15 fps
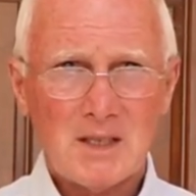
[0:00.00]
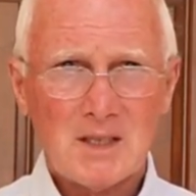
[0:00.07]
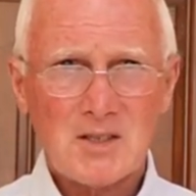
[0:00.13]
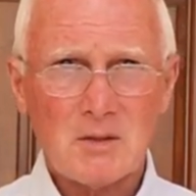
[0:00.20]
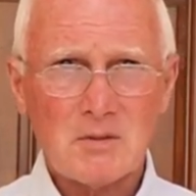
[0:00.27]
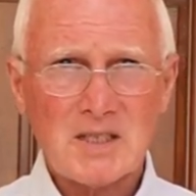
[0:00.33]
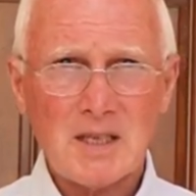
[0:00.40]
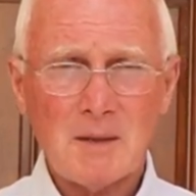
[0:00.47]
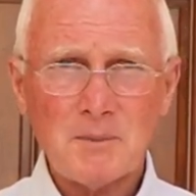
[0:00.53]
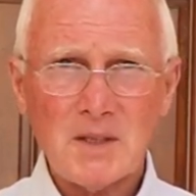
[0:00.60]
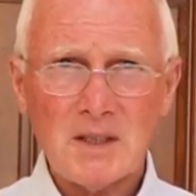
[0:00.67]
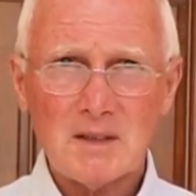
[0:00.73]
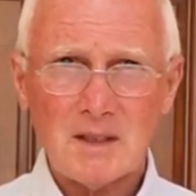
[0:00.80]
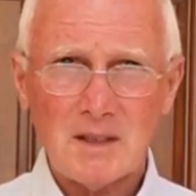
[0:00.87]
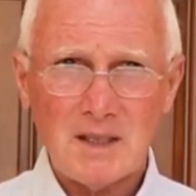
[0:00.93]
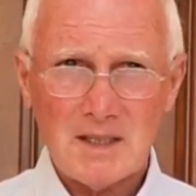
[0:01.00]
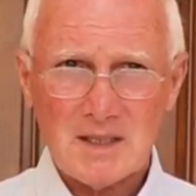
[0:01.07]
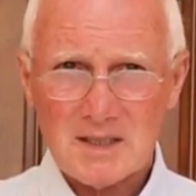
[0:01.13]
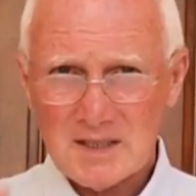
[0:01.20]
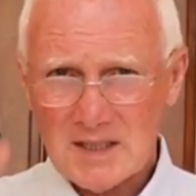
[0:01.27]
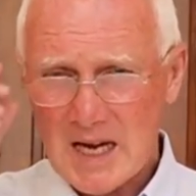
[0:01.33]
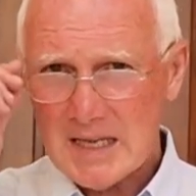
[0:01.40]
So something that
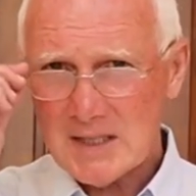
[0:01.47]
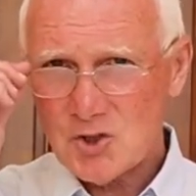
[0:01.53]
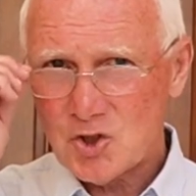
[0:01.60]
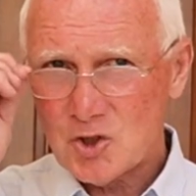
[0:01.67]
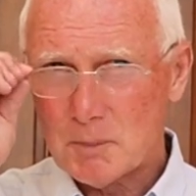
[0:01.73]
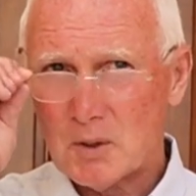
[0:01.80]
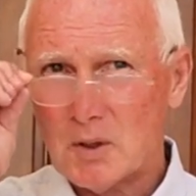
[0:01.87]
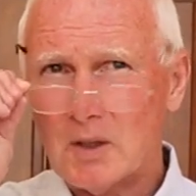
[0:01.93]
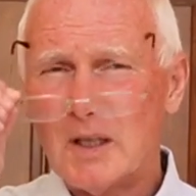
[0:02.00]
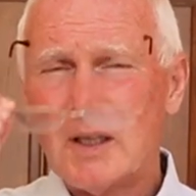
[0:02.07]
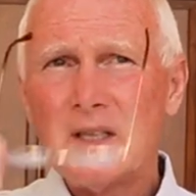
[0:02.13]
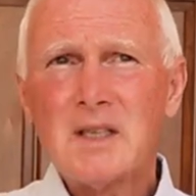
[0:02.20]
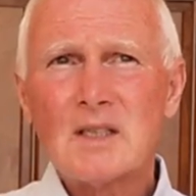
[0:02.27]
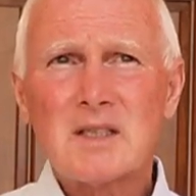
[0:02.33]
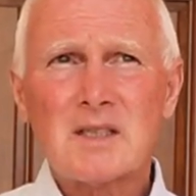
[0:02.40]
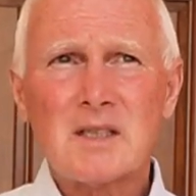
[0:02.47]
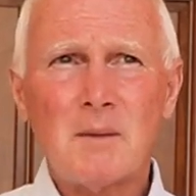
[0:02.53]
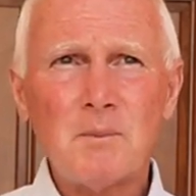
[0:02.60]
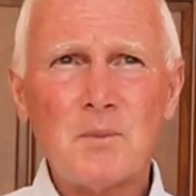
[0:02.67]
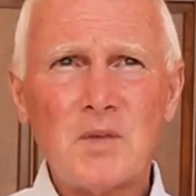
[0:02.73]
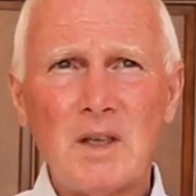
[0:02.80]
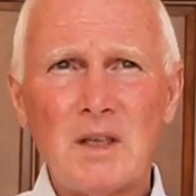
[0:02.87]
is tangible,
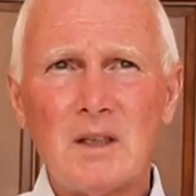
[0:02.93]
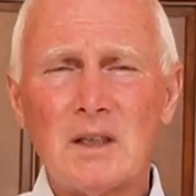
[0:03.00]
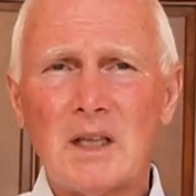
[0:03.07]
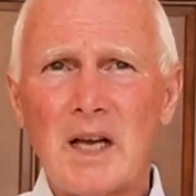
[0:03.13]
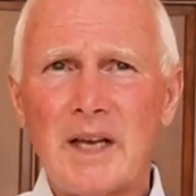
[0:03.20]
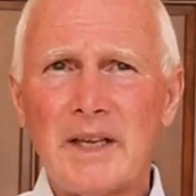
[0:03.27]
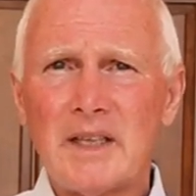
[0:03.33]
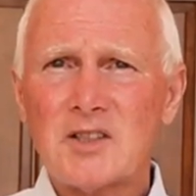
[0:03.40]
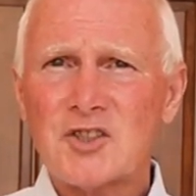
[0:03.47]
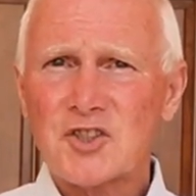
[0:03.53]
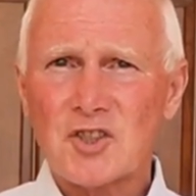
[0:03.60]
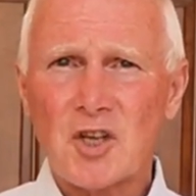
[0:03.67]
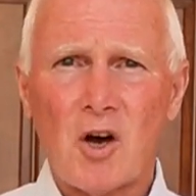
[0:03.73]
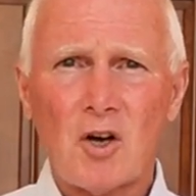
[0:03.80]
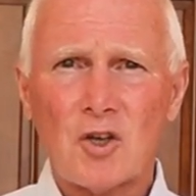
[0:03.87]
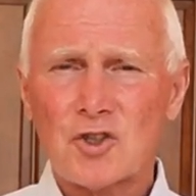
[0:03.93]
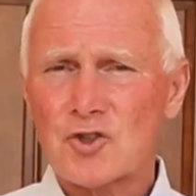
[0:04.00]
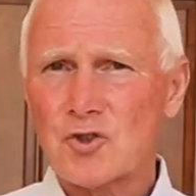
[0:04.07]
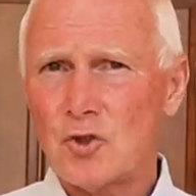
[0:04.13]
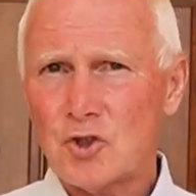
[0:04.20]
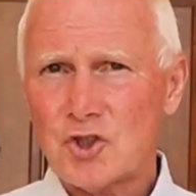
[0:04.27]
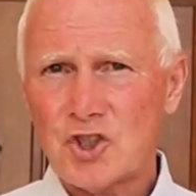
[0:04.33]
something like
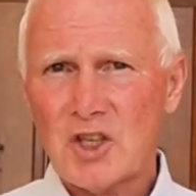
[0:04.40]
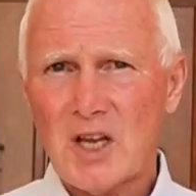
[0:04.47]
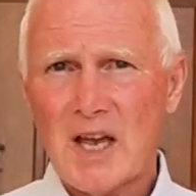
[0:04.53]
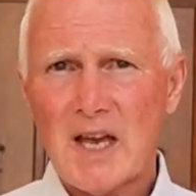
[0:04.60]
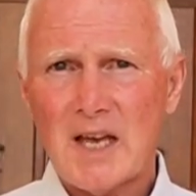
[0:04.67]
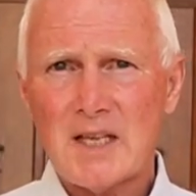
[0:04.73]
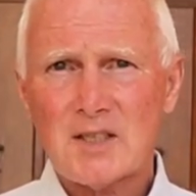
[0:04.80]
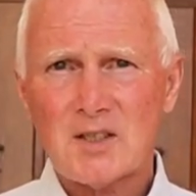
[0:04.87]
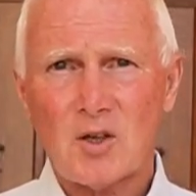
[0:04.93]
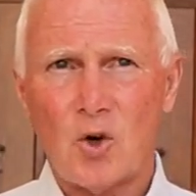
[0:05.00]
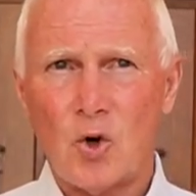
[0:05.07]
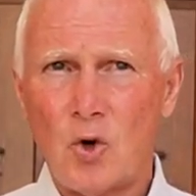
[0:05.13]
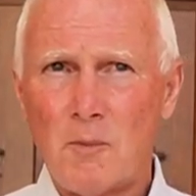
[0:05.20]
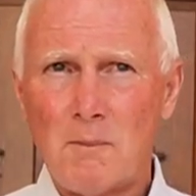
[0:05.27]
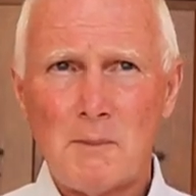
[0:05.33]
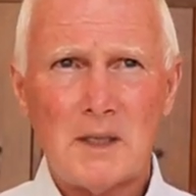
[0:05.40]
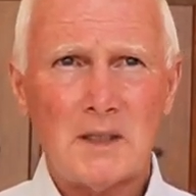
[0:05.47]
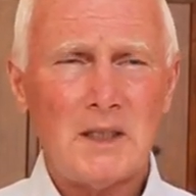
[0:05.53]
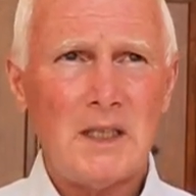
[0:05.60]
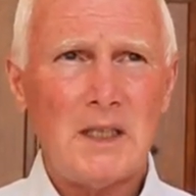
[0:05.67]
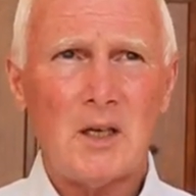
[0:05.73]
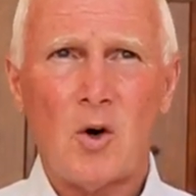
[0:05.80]
stocks or shares or
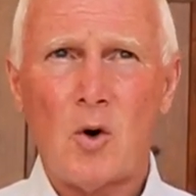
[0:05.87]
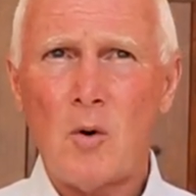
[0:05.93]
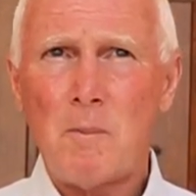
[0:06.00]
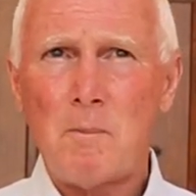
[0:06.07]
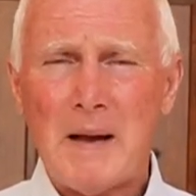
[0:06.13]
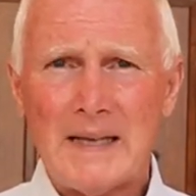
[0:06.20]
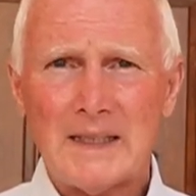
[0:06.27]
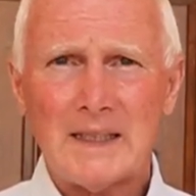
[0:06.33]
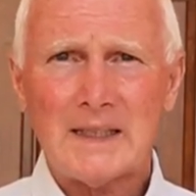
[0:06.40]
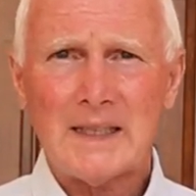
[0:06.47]
money or bank